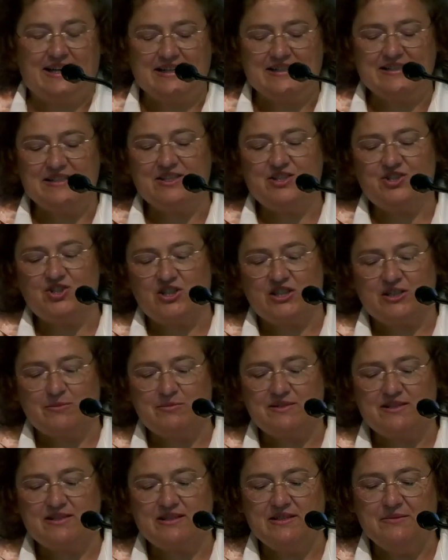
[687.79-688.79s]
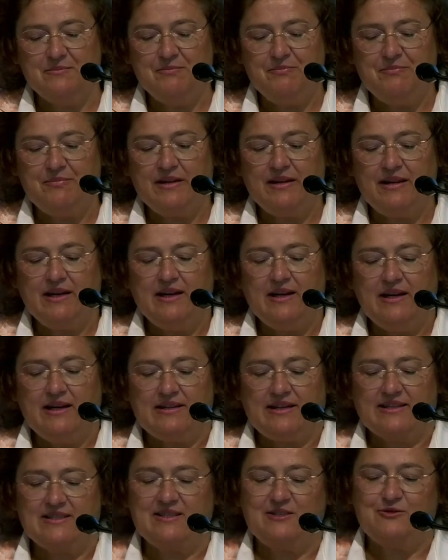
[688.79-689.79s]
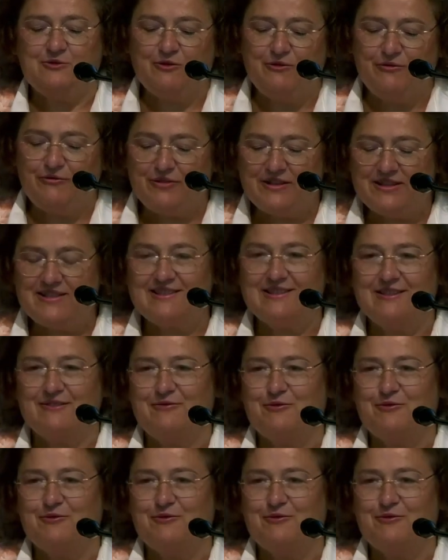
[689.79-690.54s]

As a matter of fact, in January 1933,